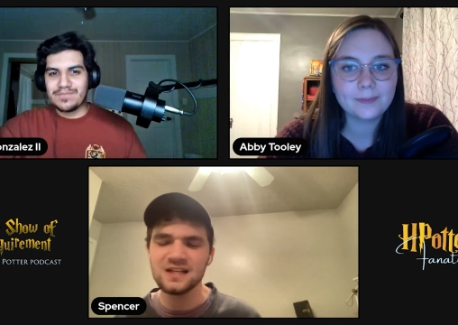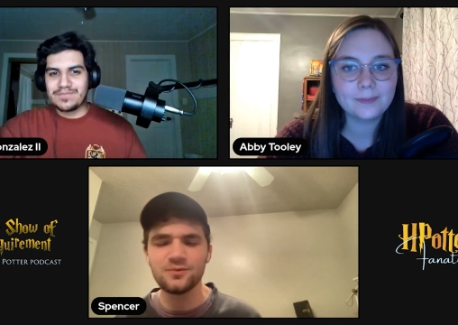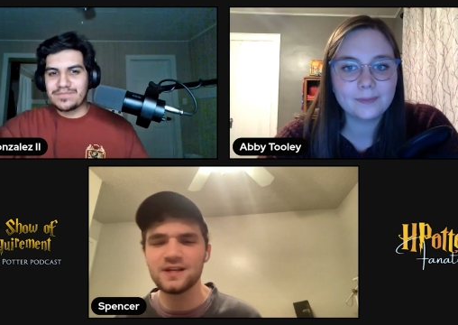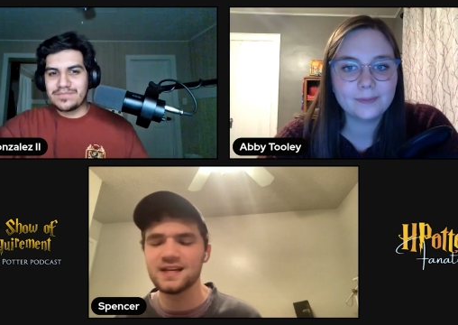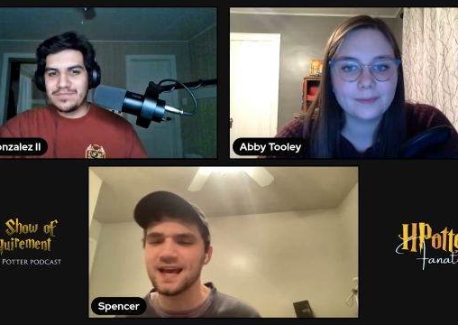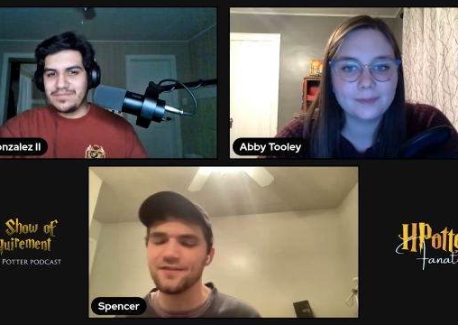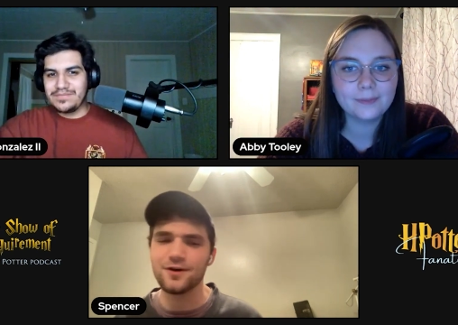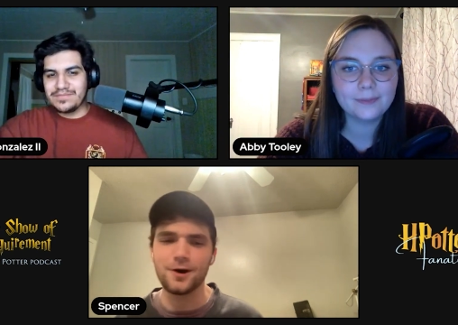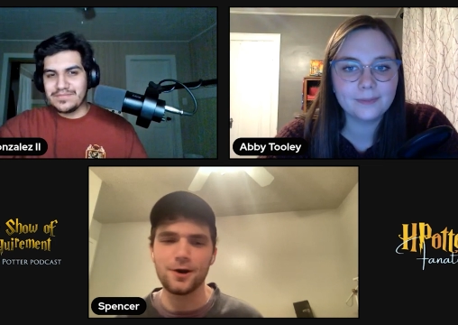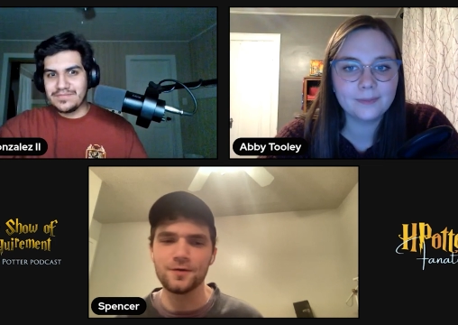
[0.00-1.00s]
Speaker 1: We didn't
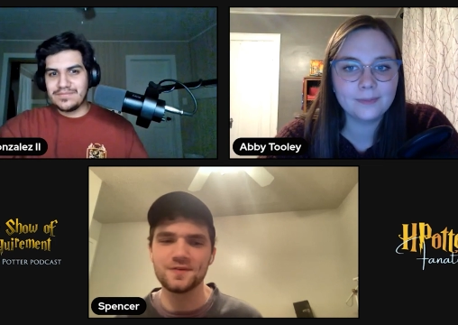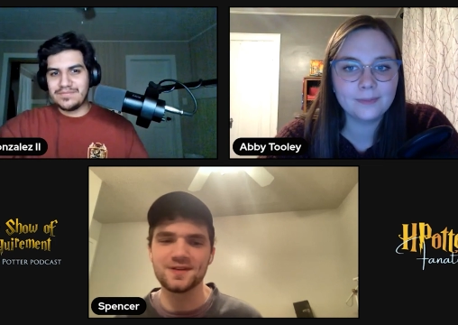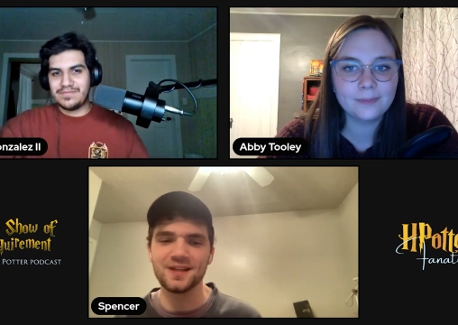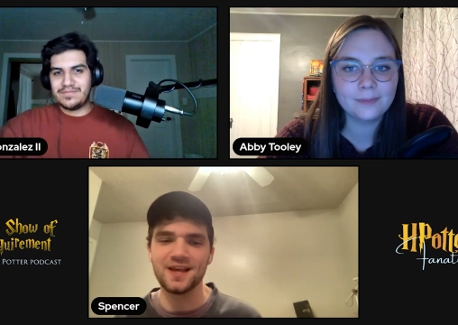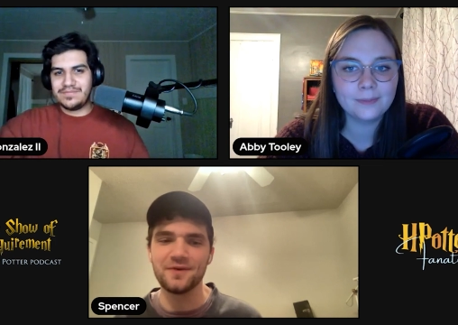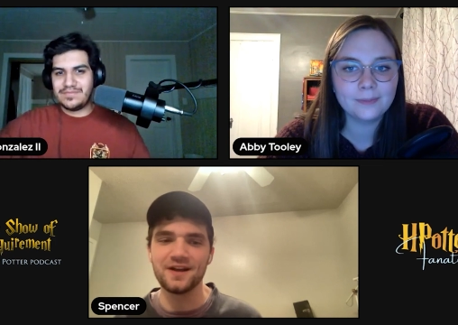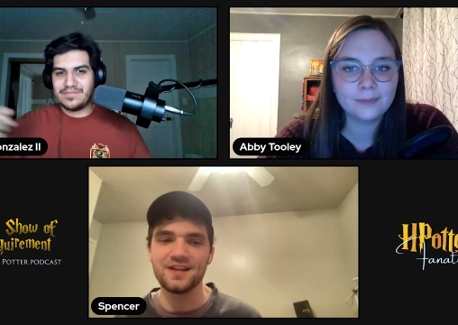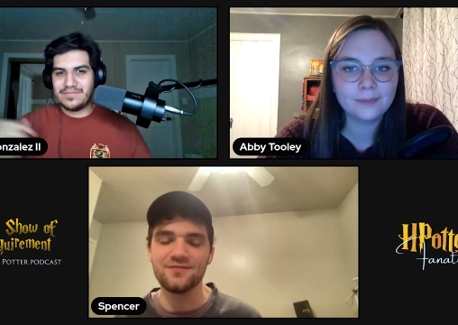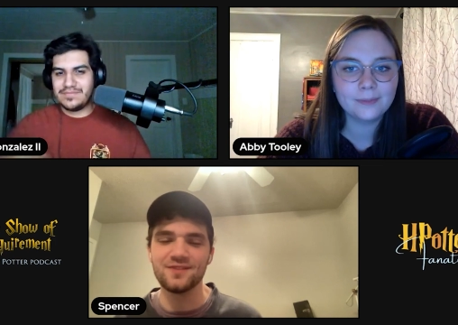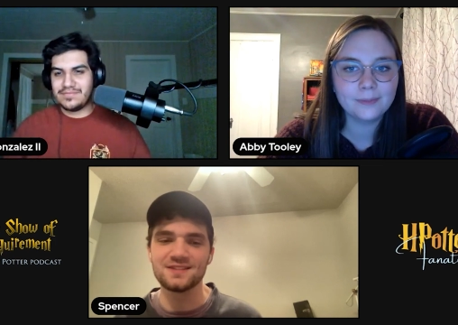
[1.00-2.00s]
have a hard claim
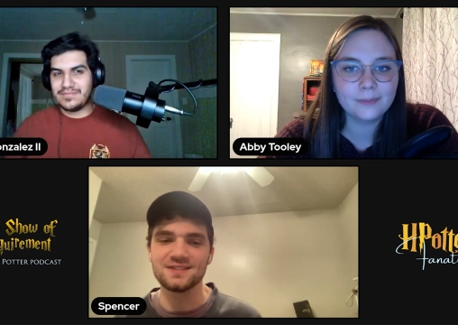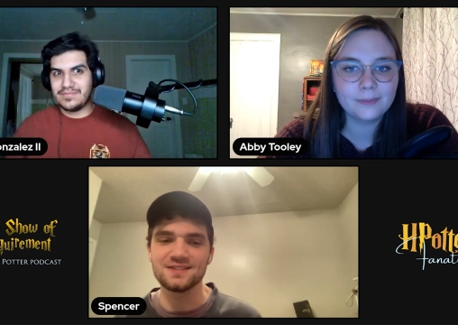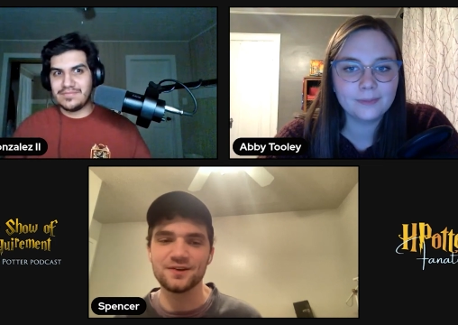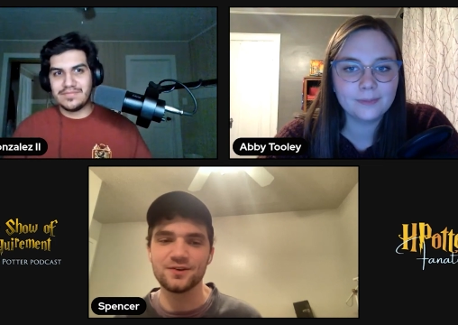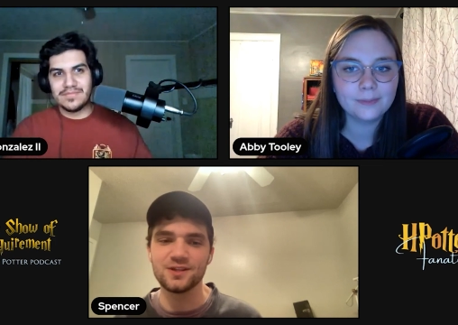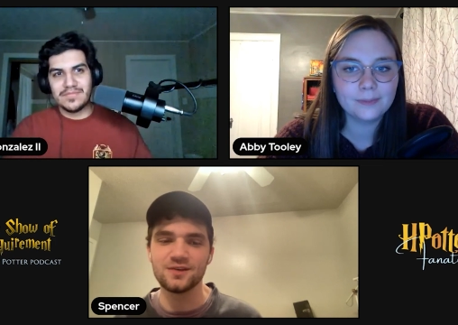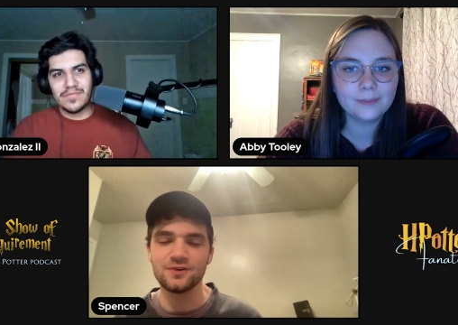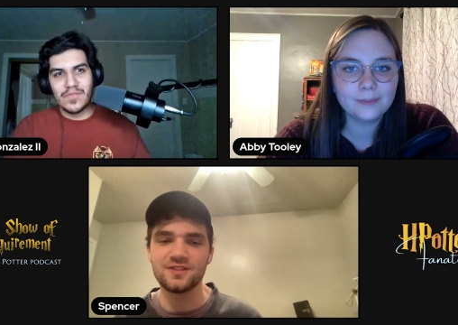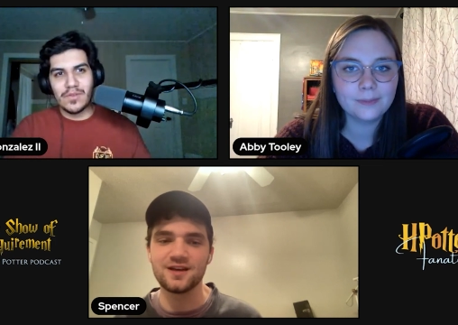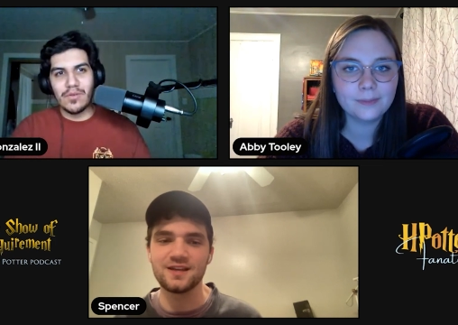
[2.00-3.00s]
on him necessarily.
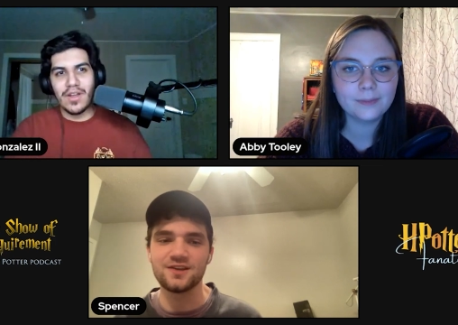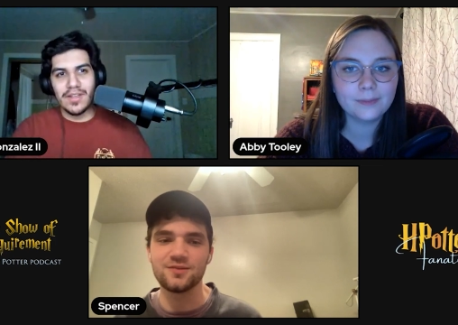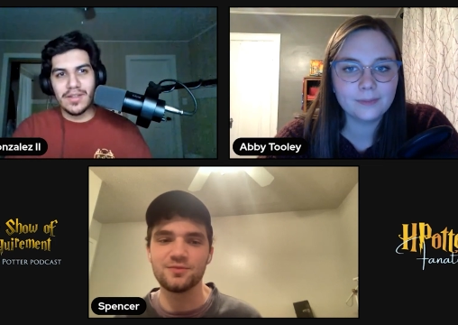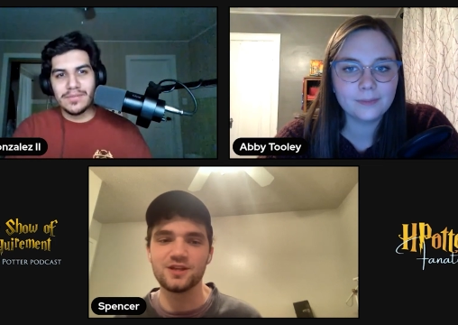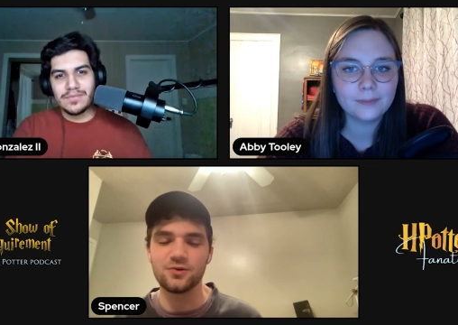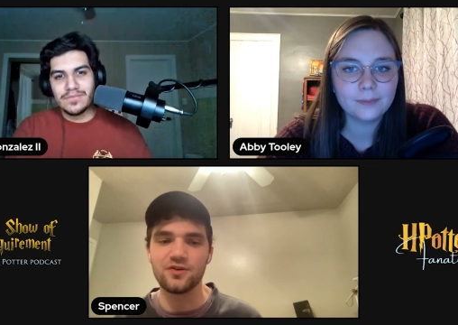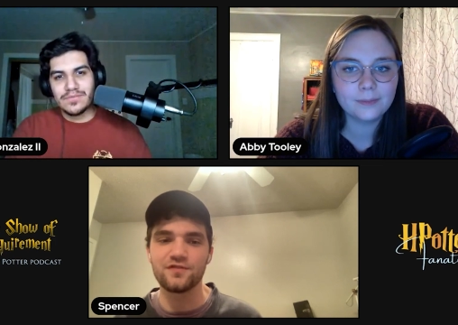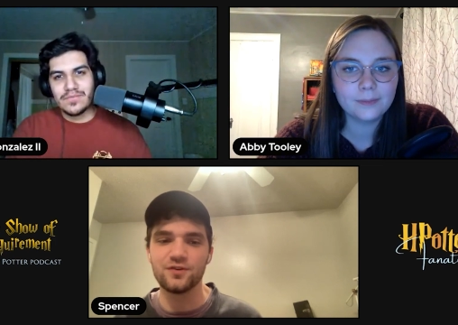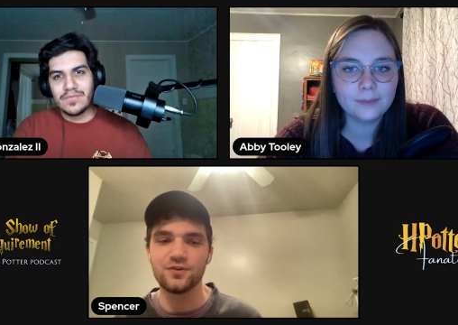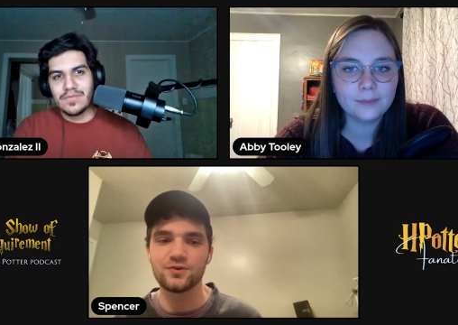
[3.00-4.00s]
We thought right. he could be a
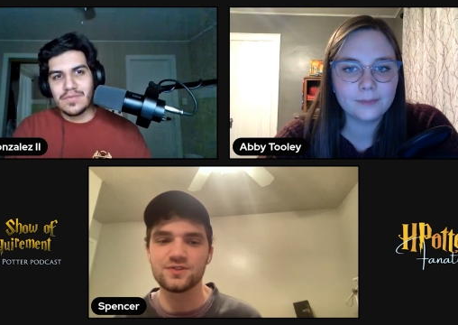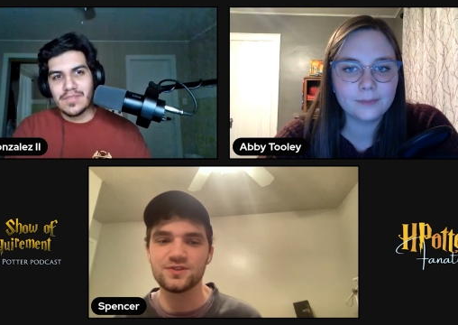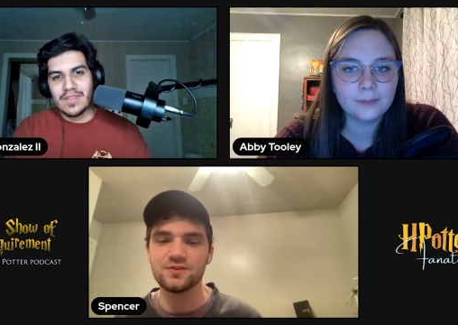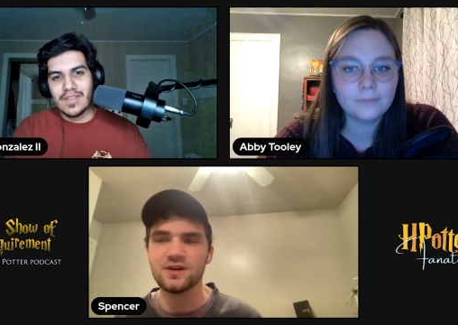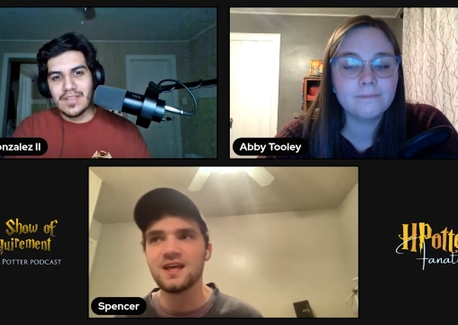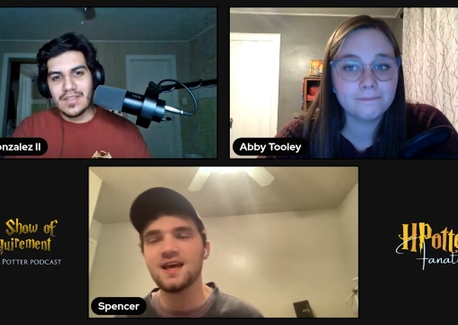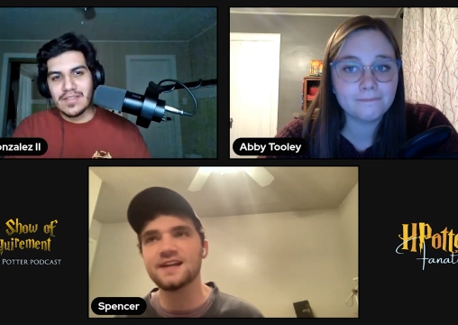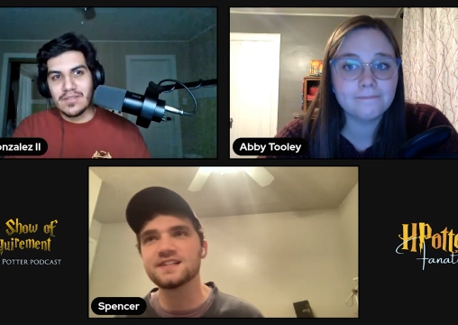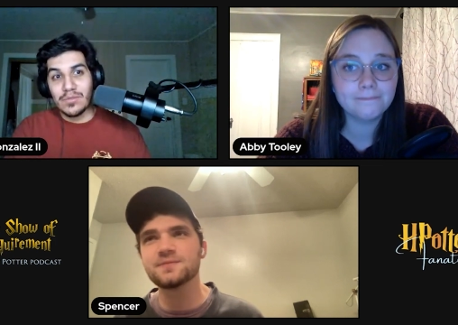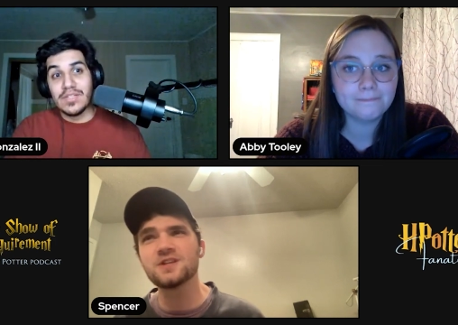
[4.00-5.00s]
Gryffindor too,
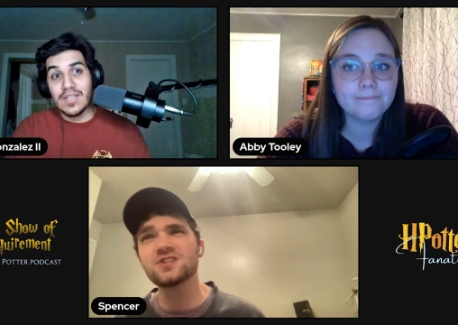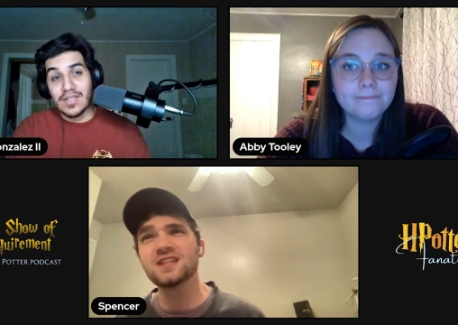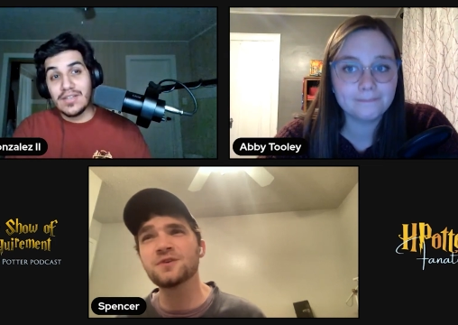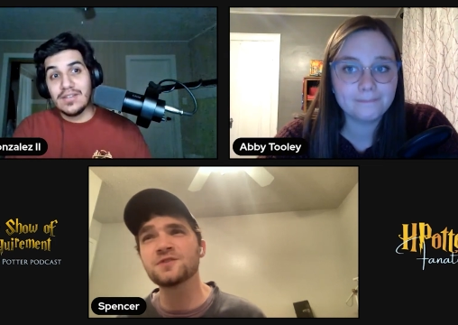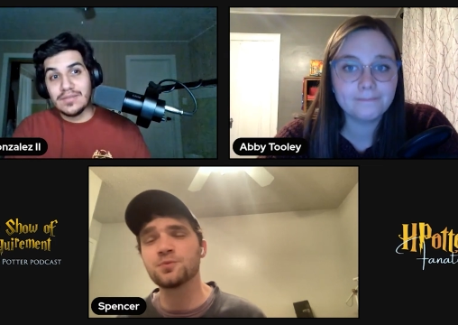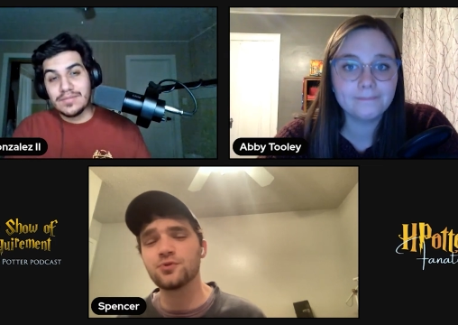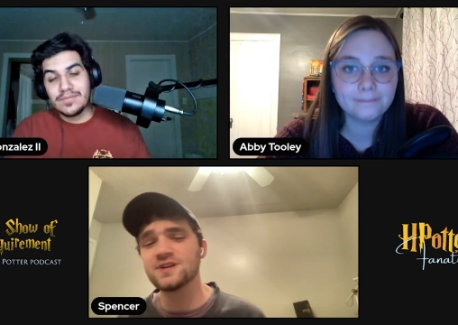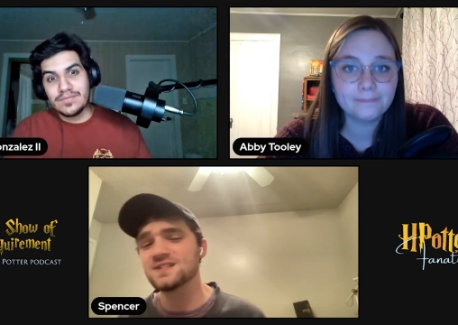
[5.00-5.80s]
and especially that was pre